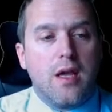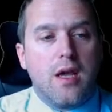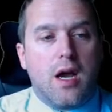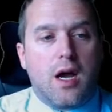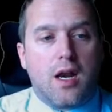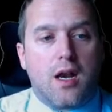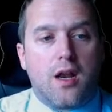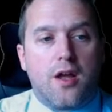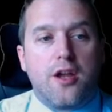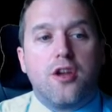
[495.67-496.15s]

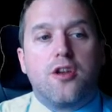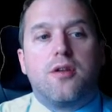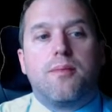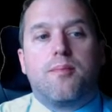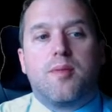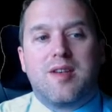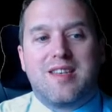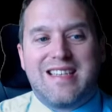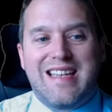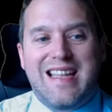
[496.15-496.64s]
I'd like you to
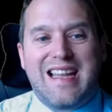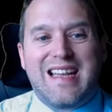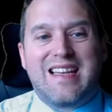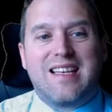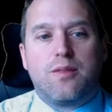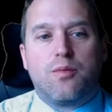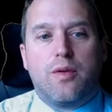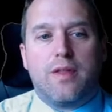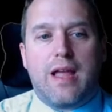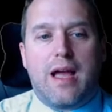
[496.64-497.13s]

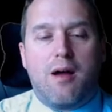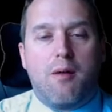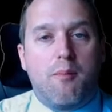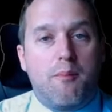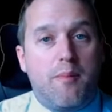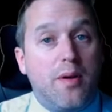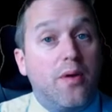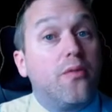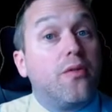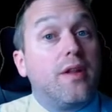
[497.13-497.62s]
predict without
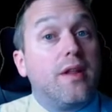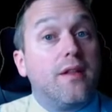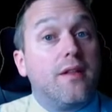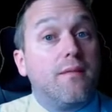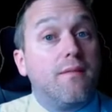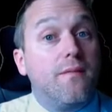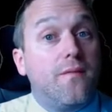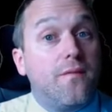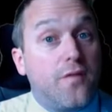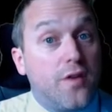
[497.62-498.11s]
building
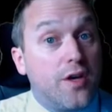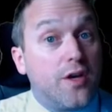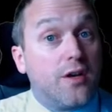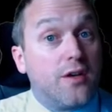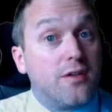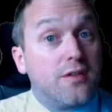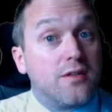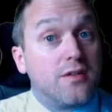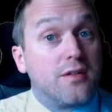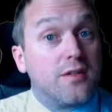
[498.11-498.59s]
them
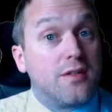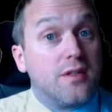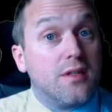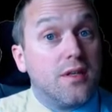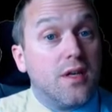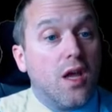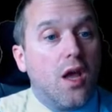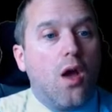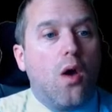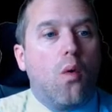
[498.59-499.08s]
first
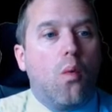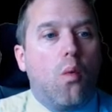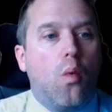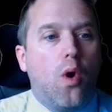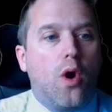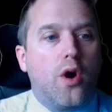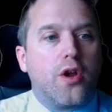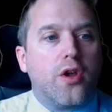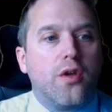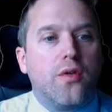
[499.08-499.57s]

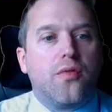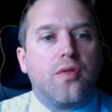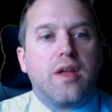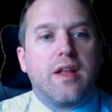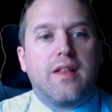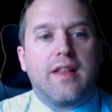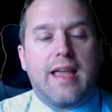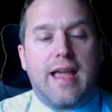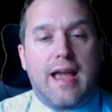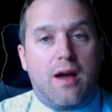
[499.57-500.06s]
what you think
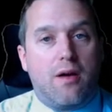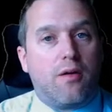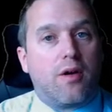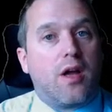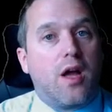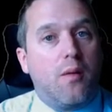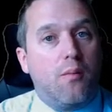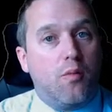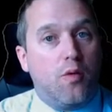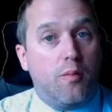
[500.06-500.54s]
the
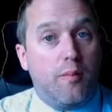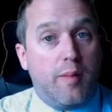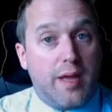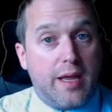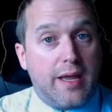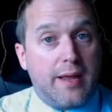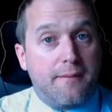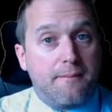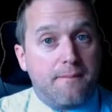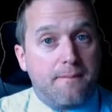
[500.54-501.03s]
outcome will
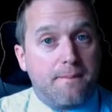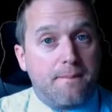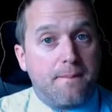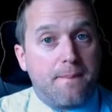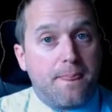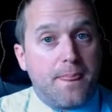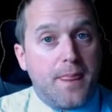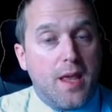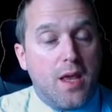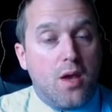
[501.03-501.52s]
be.
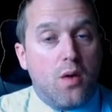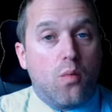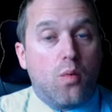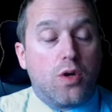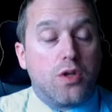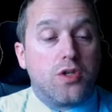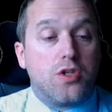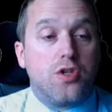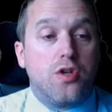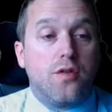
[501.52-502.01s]

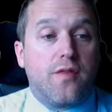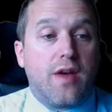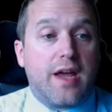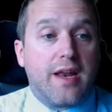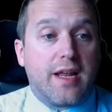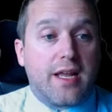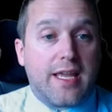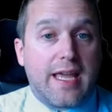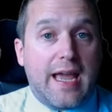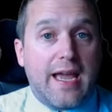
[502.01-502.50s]
Once you've had a
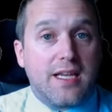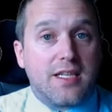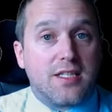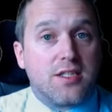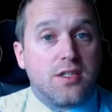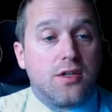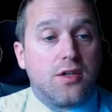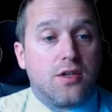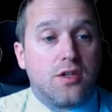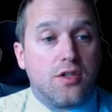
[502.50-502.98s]
guess, so
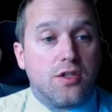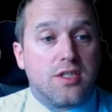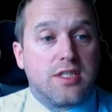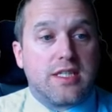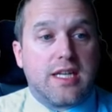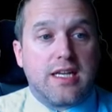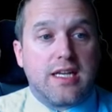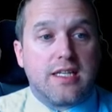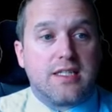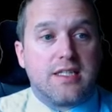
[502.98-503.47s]
you can
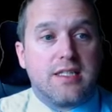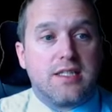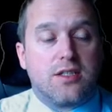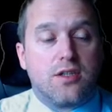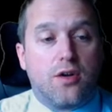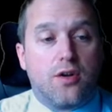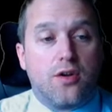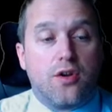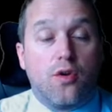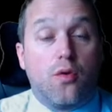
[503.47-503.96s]
sketch this
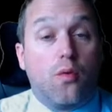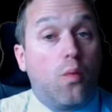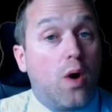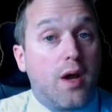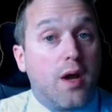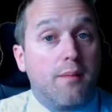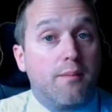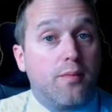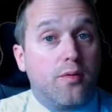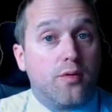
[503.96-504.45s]
on your
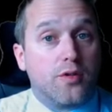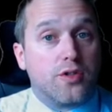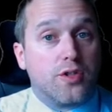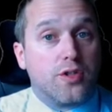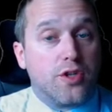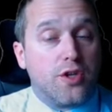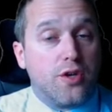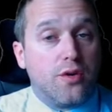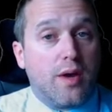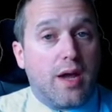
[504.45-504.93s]
whiteboards
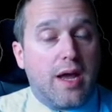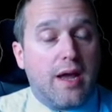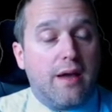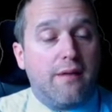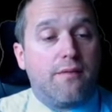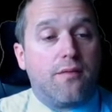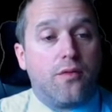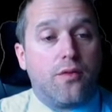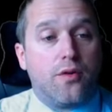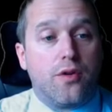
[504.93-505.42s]
that you have,
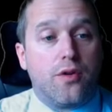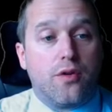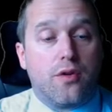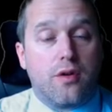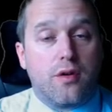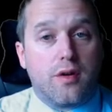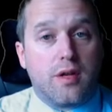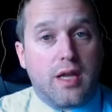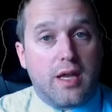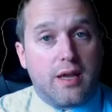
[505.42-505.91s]
or you can
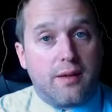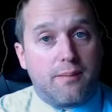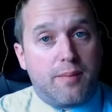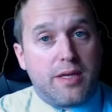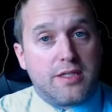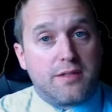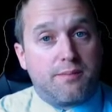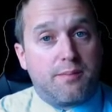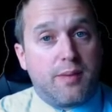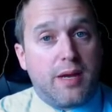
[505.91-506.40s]
get a
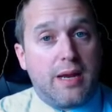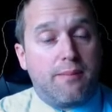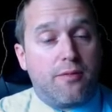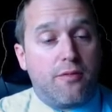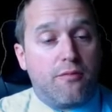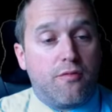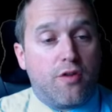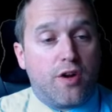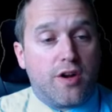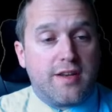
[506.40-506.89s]
piece of paper
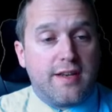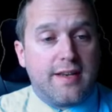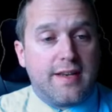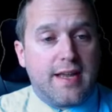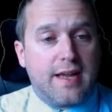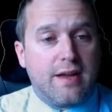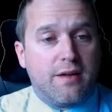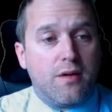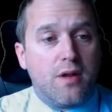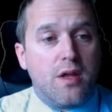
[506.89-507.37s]
and write it
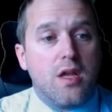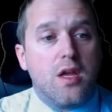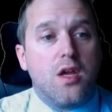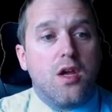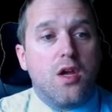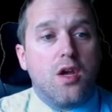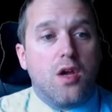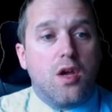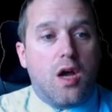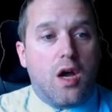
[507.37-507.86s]
down.
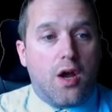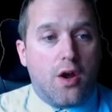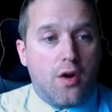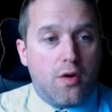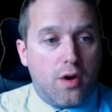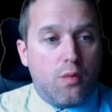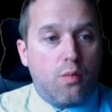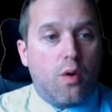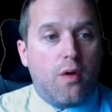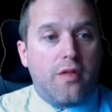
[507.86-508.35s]
I
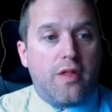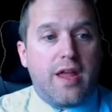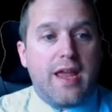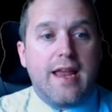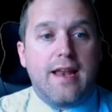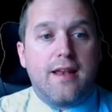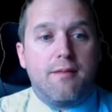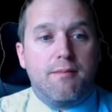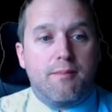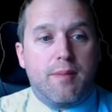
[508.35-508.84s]
only want the
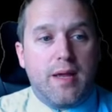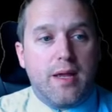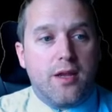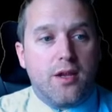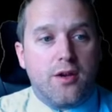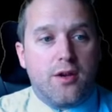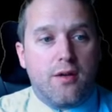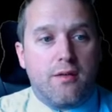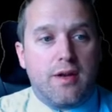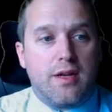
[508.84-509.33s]
hidden bit, you
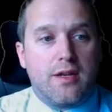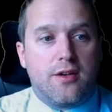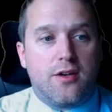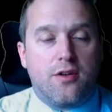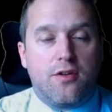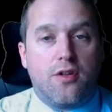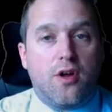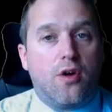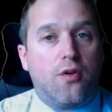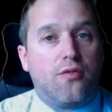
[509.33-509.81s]
don't need to
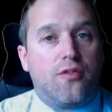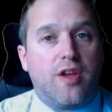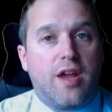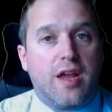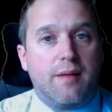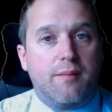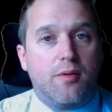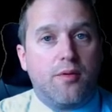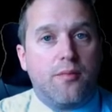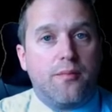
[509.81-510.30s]
do the whole
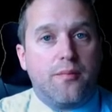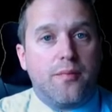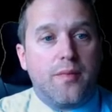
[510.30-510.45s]
table.